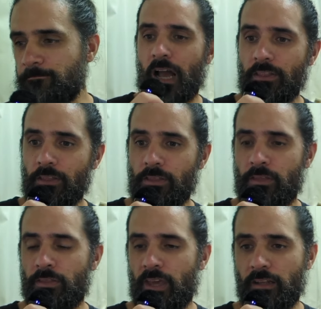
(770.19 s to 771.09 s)
Other
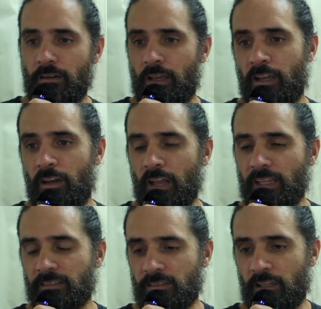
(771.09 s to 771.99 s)
than that, like,
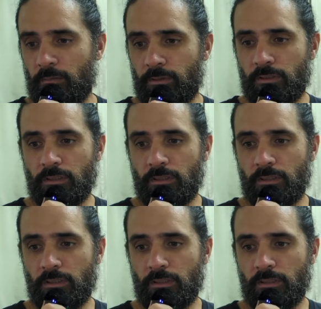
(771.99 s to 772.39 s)
sub,